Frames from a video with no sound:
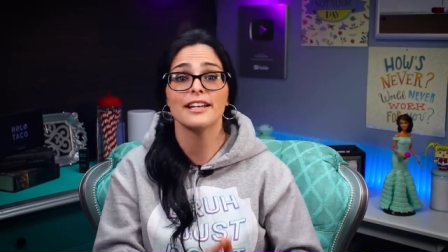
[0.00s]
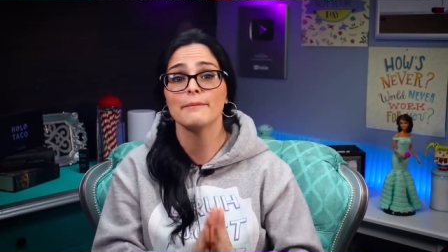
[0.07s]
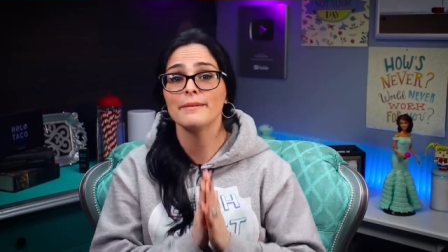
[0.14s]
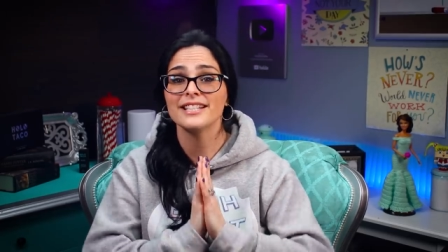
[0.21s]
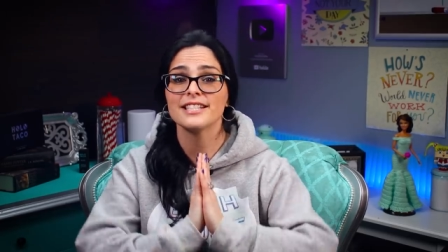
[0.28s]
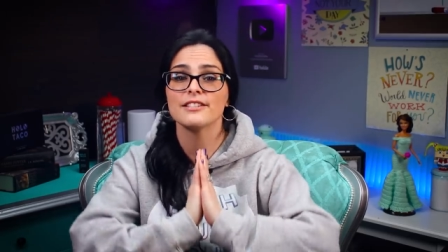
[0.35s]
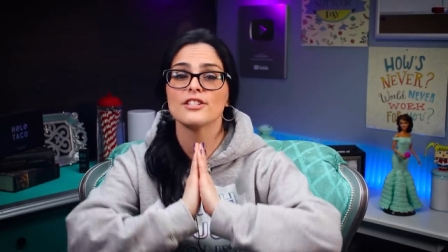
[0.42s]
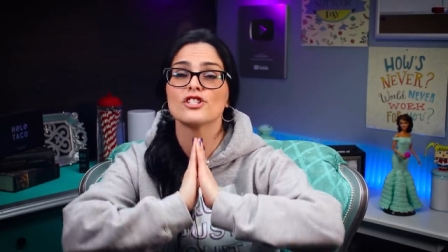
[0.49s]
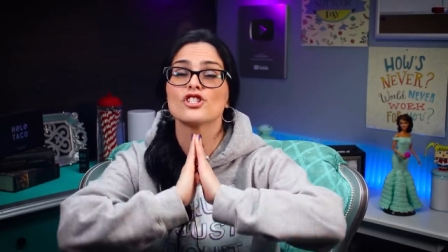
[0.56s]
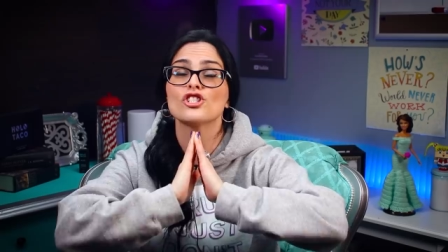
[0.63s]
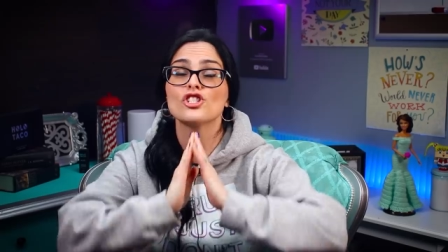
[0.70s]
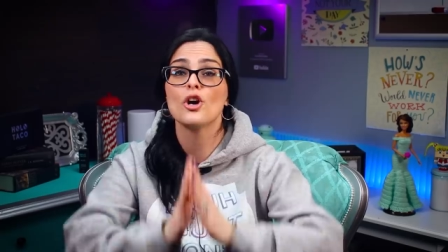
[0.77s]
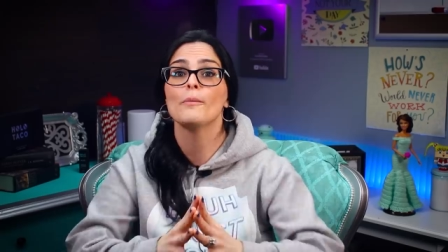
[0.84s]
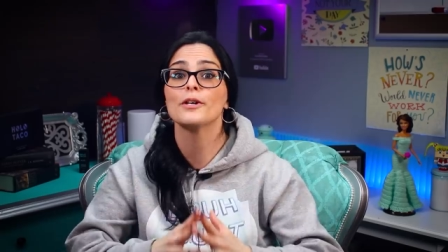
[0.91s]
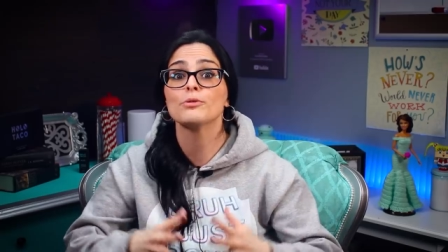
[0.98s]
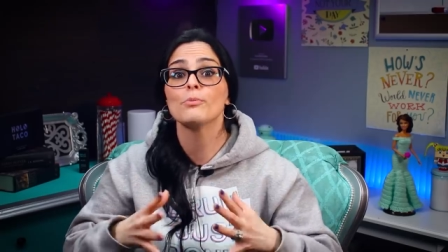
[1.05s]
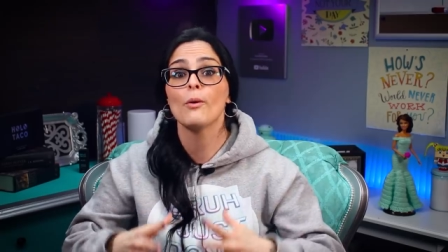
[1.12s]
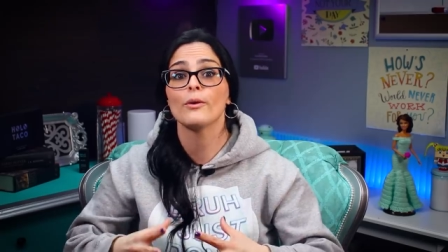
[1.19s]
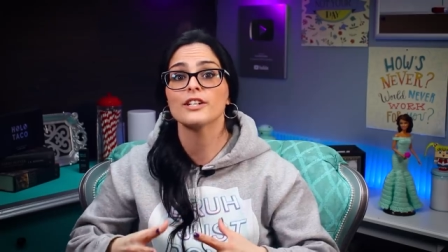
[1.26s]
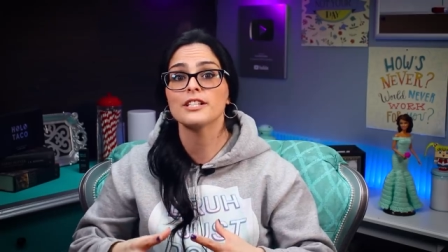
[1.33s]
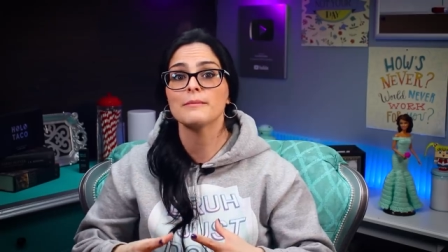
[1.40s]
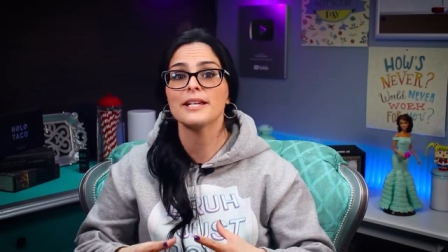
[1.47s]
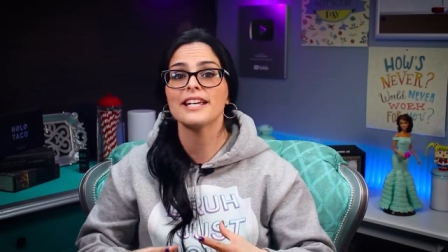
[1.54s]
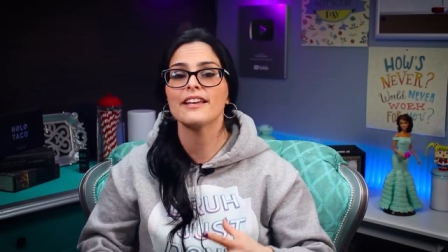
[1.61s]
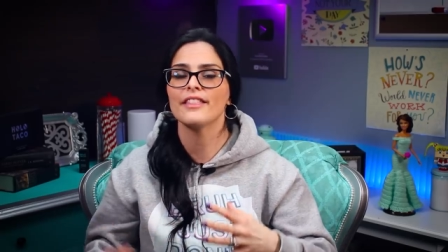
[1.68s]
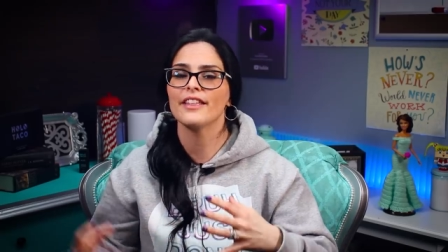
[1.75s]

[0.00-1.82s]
and it means so much more to me